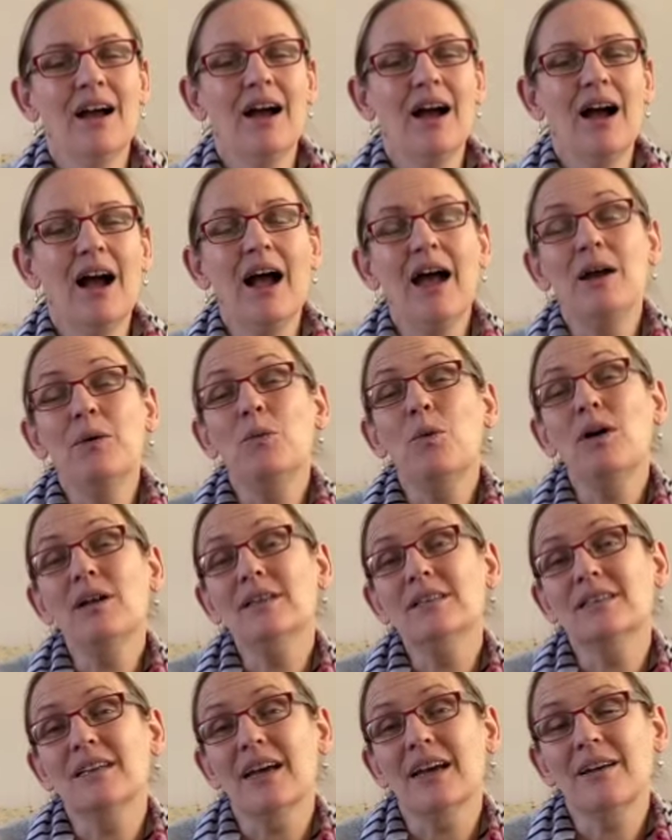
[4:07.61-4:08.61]
I
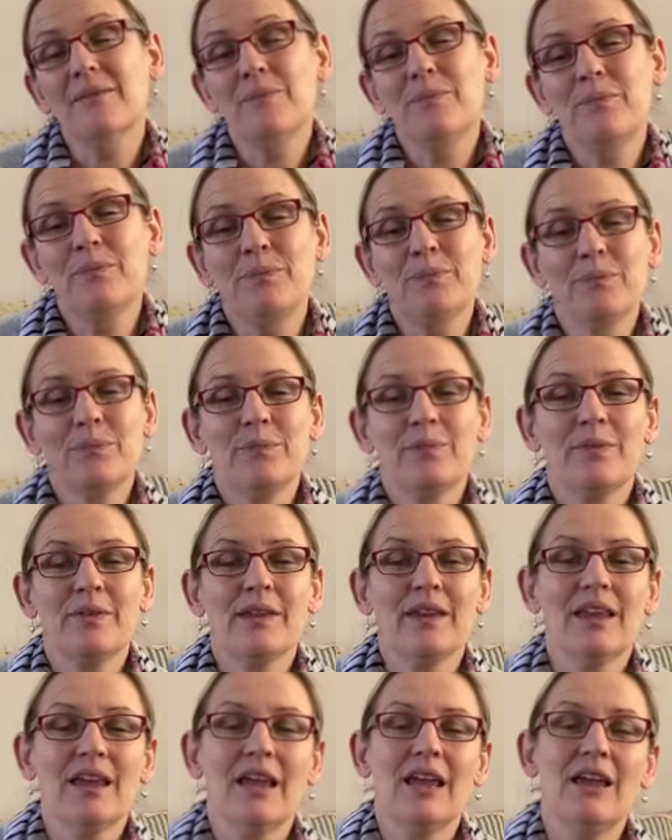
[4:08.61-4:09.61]
wonder
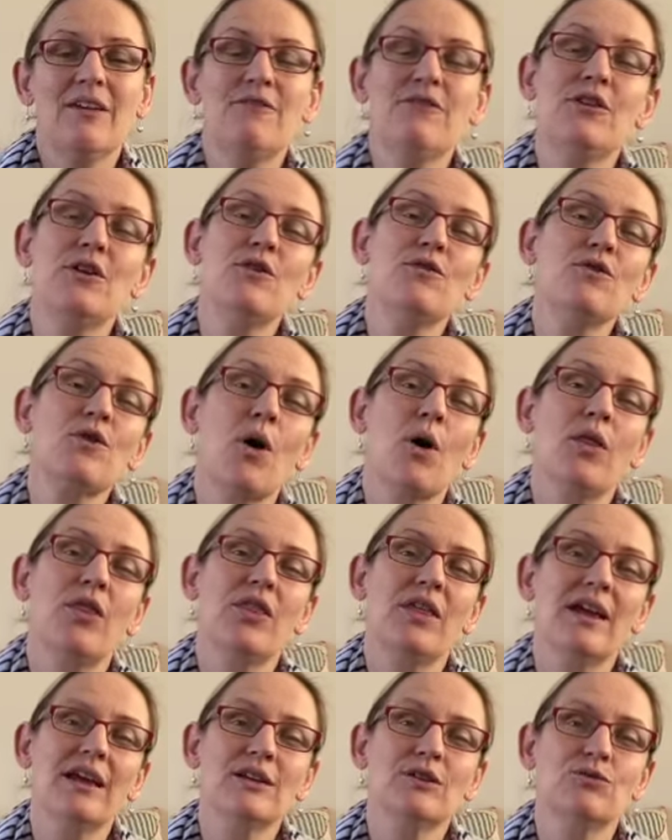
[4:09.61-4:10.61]
if you've got
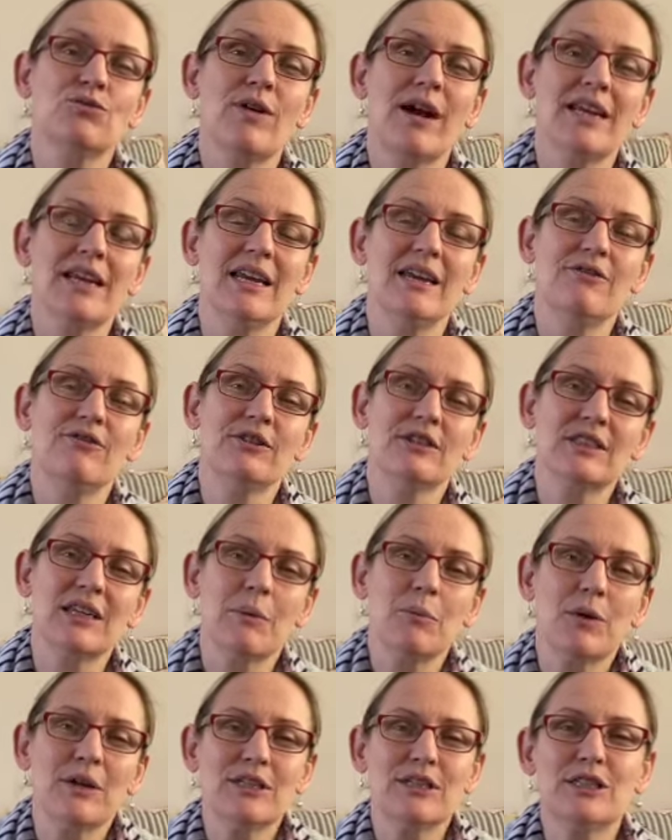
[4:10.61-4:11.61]
things ready for
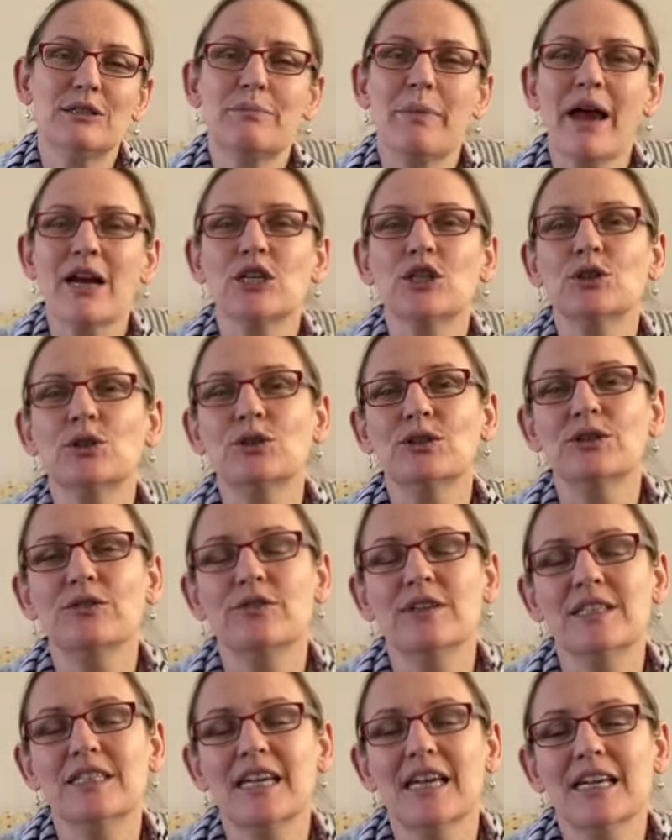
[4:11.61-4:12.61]
someone special to
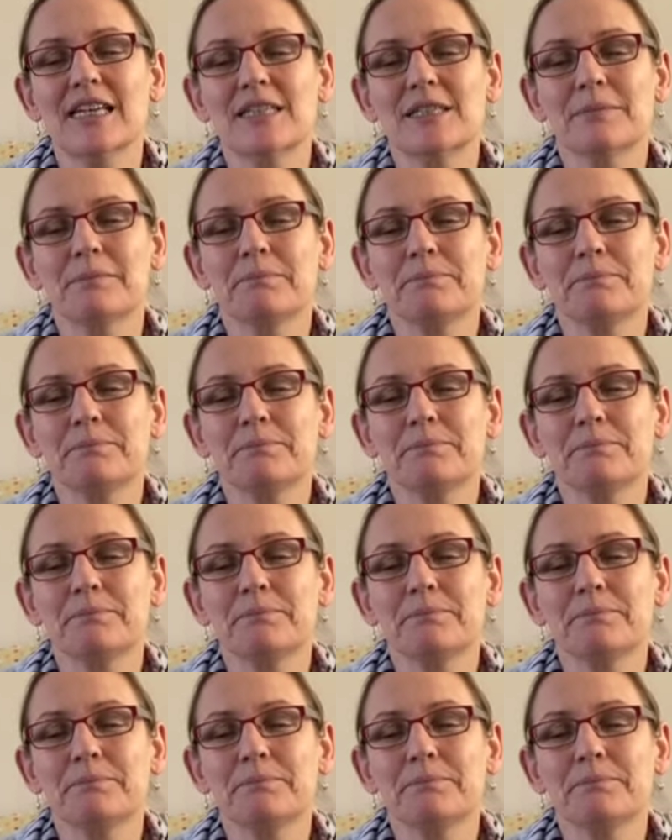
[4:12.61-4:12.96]
visit.